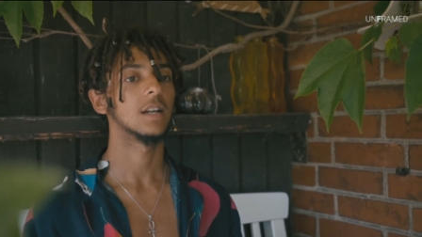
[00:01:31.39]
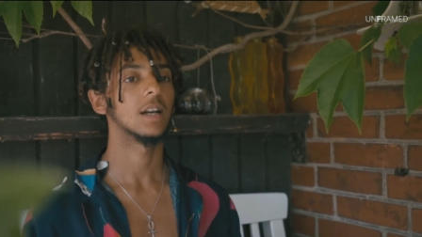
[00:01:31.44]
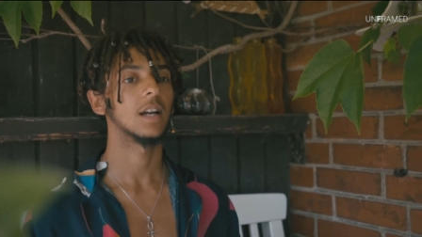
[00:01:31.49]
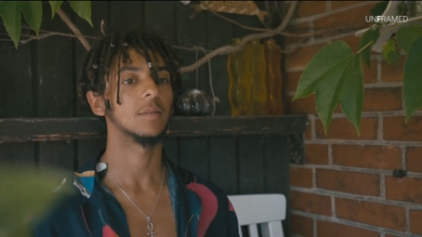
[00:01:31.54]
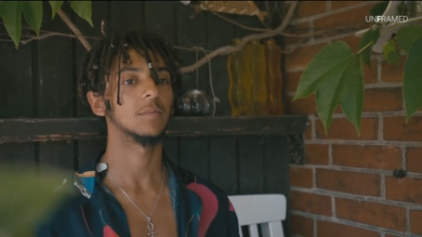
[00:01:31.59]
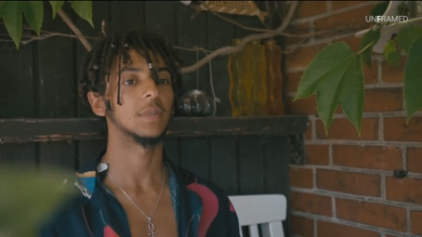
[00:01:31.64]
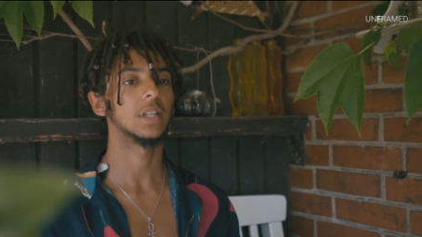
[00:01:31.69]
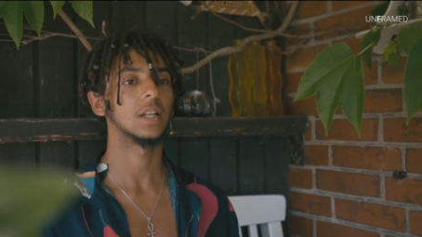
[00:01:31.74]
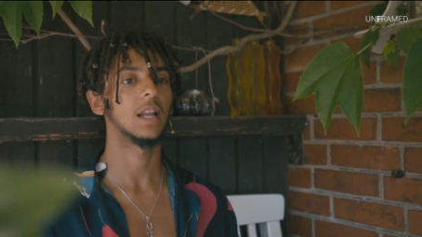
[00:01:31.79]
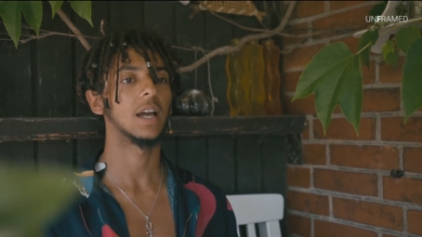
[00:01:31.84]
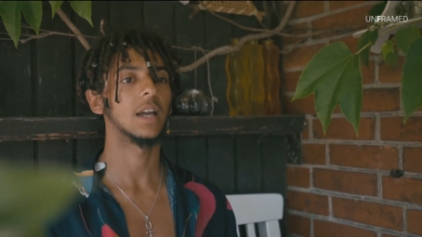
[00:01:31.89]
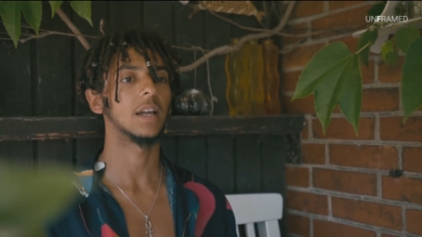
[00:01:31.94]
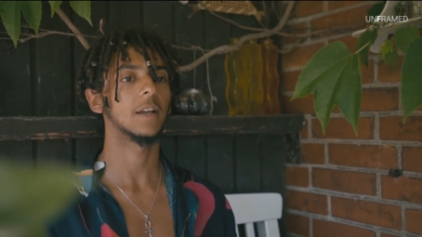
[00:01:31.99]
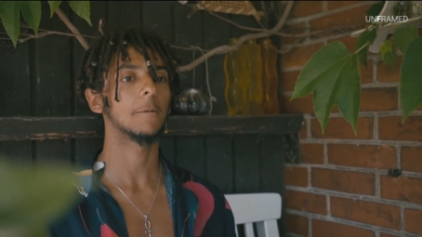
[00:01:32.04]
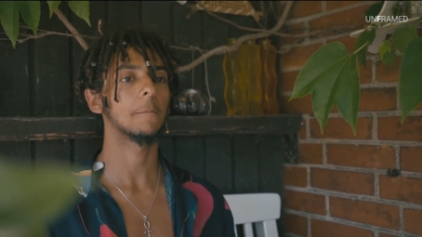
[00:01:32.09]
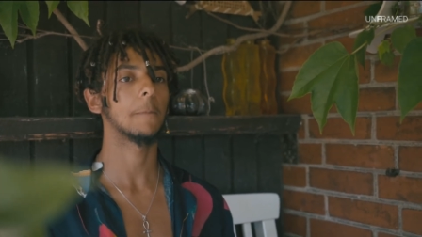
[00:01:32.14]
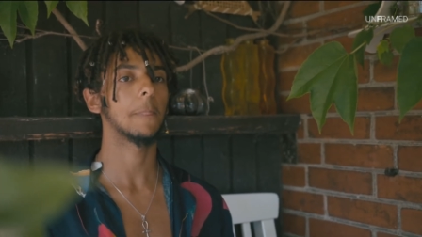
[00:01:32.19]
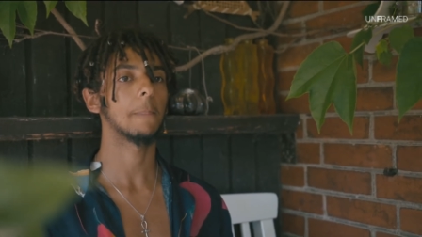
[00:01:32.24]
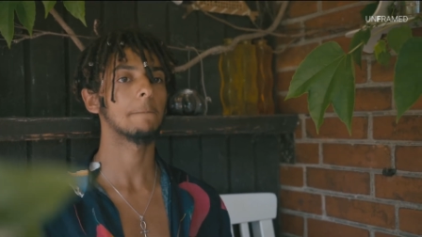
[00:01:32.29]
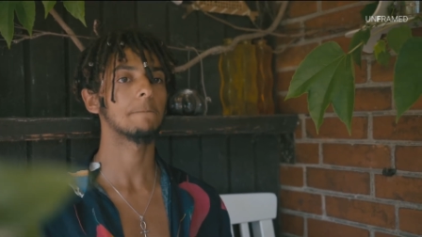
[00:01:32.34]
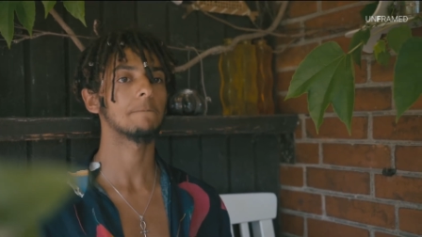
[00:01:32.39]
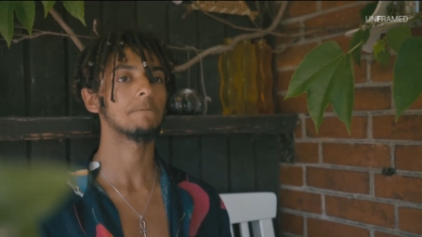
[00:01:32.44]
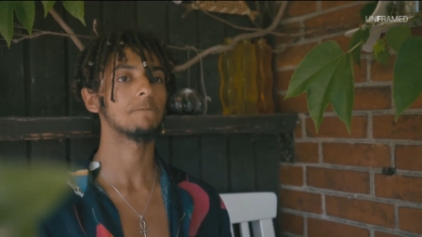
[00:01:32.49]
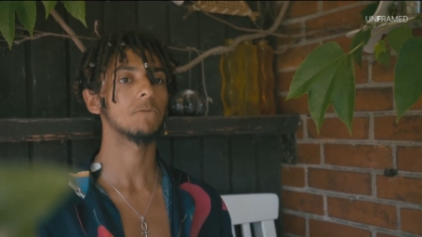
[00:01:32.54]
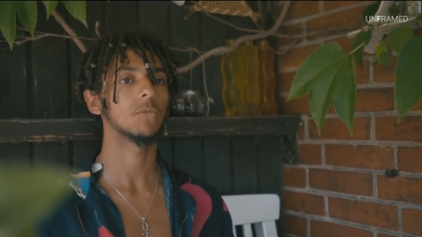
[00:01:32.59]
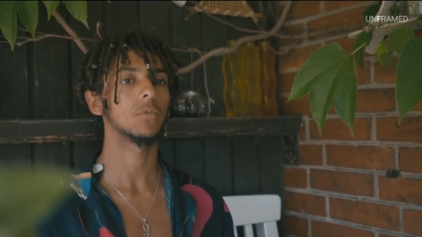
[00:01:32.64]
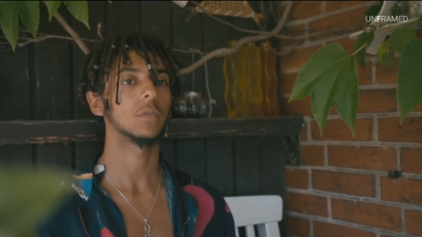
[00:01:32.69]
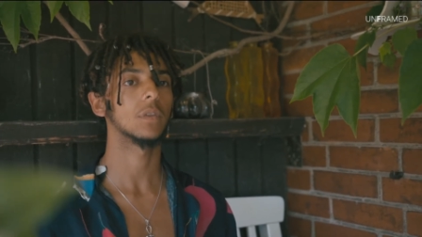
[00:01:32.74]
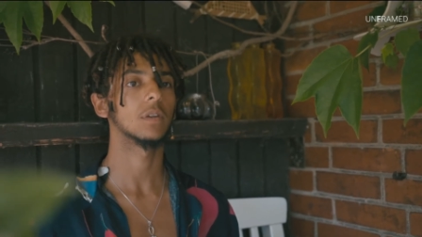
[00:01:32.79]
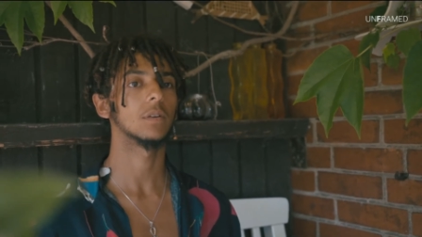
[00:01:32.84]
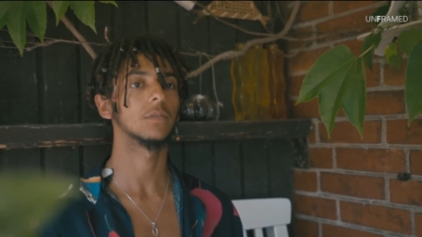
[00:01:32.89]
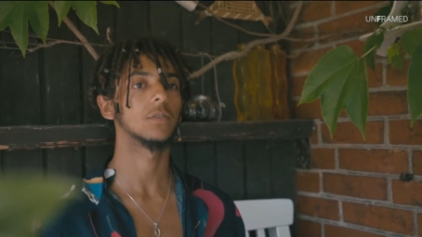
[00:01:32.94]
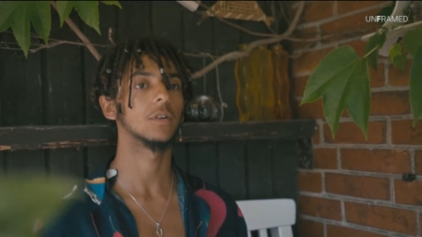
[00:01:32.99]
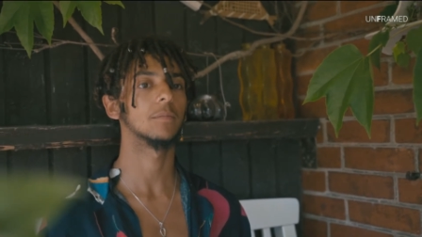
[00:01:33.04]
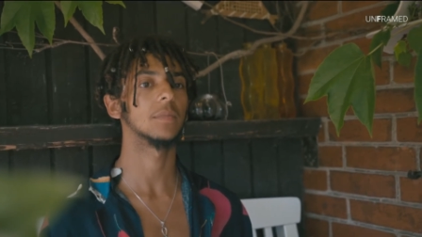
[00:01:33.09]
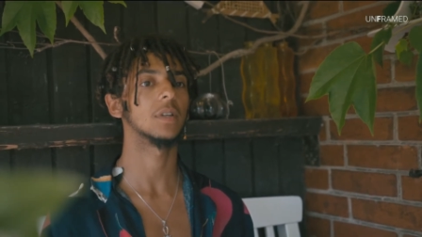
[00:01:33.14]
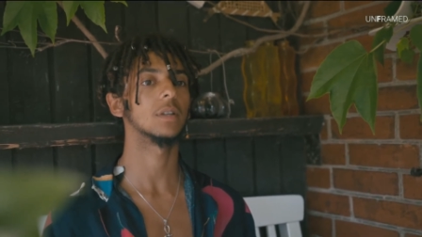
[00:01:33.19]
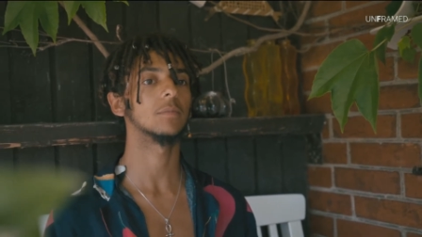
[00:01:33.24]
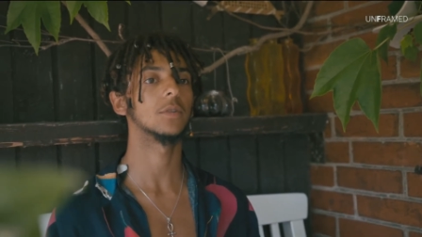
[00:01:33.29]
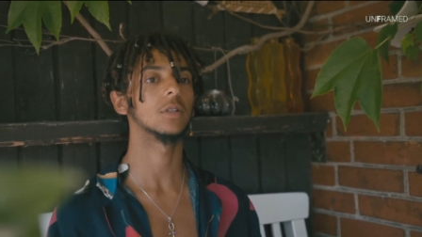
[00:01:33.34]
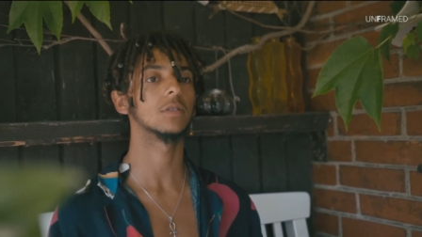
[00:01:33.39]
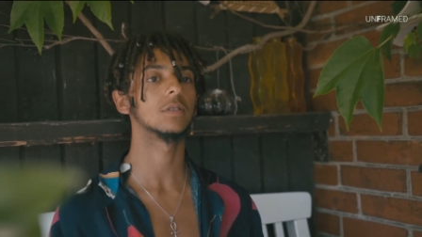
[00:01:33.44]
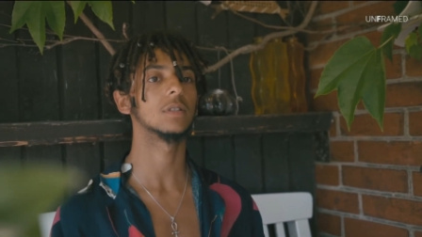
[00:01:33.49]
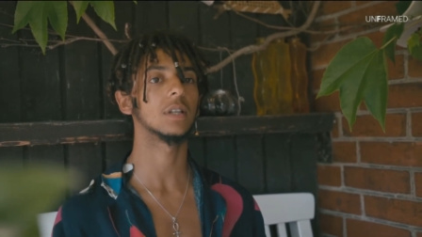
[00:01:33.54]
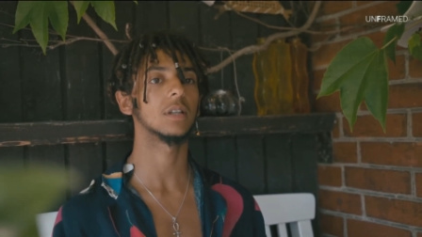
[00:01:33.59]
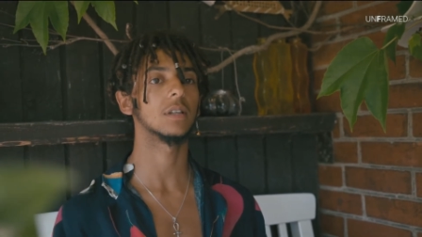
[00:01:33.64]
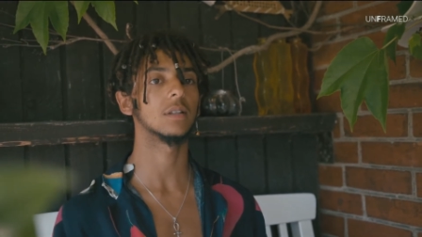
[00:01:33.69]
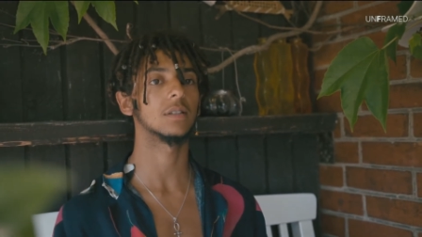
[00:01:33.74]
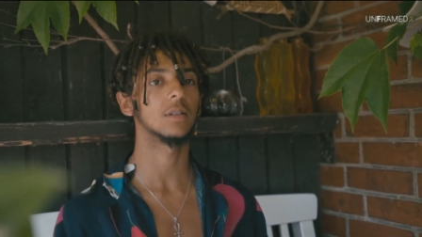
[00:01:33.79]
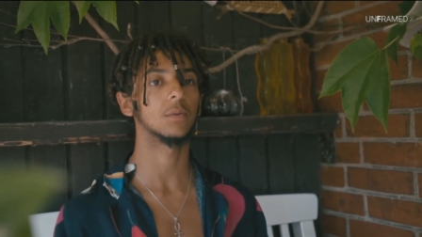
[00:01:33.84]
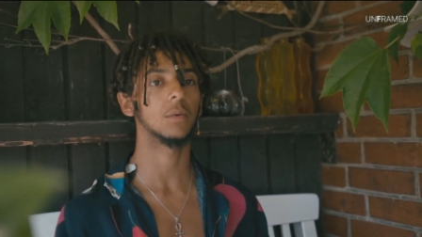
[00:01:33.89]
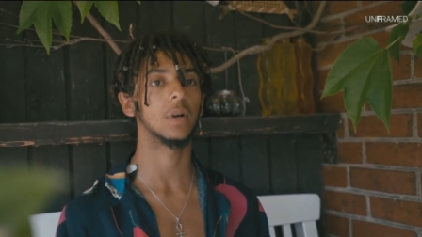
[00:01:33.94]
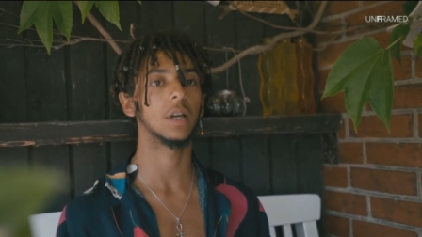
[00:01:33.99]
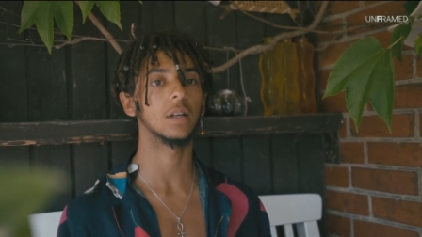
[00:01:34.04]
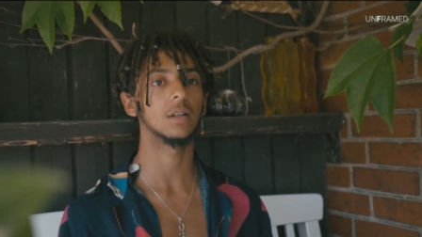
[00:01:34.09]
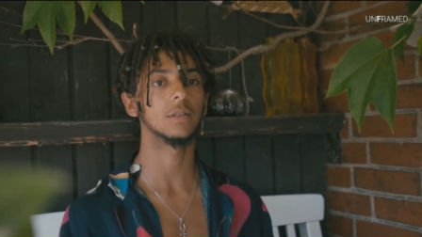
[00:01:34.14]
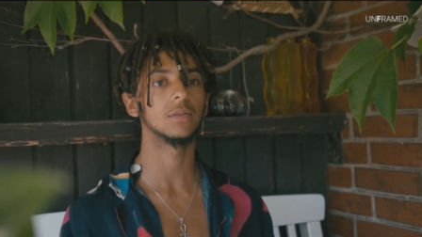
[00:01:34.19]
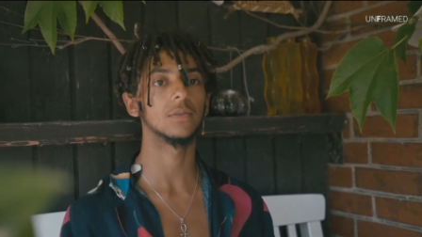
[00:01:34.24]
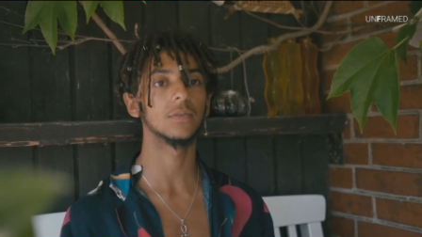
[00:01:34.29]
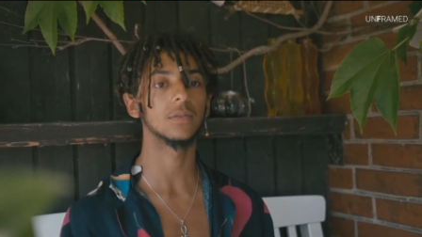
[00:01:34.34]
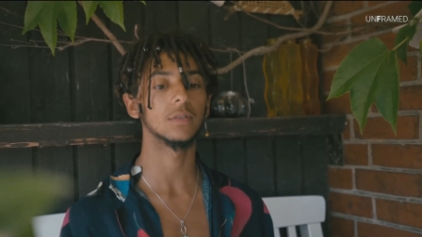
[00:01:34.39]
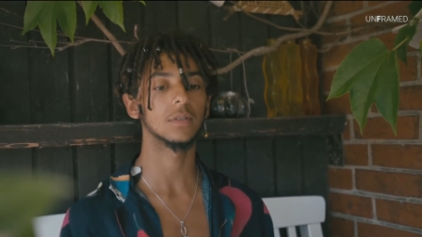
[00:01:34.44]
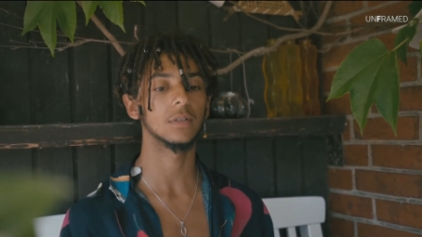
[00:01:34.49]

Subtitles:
I mean, like, for me, music is a way of